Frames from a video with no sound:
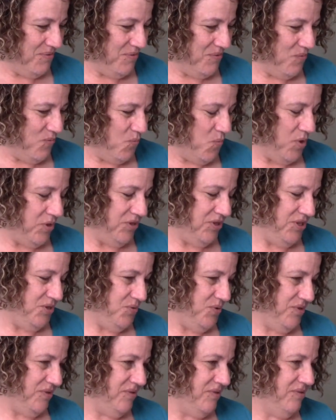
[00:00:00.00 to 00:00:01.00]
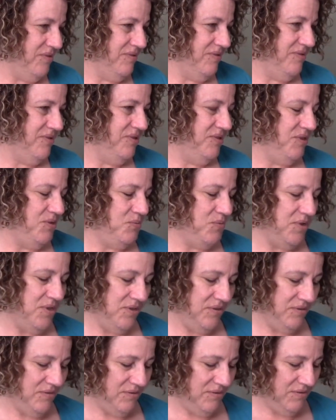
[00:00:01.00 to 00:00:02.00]
Well, she
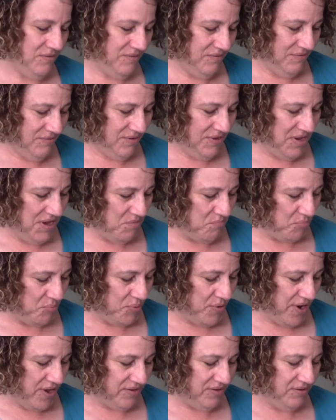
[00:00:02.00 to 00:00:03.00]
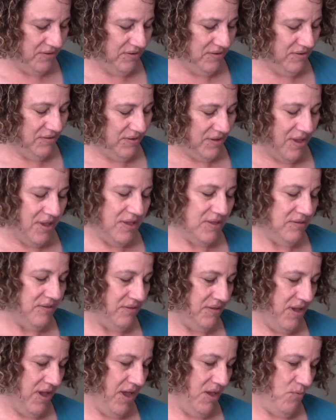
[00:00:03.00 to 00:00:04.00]
was impressed as
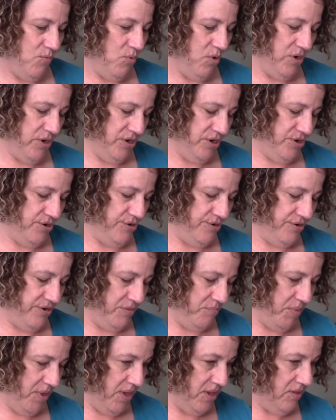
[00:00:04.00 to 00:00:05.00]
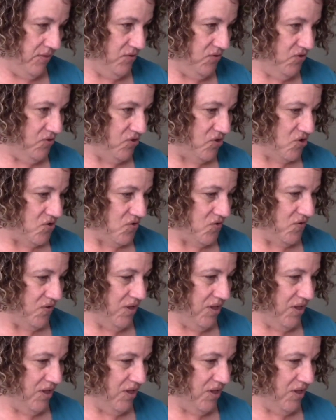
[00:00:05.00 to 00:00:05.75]
I wanted her to be. So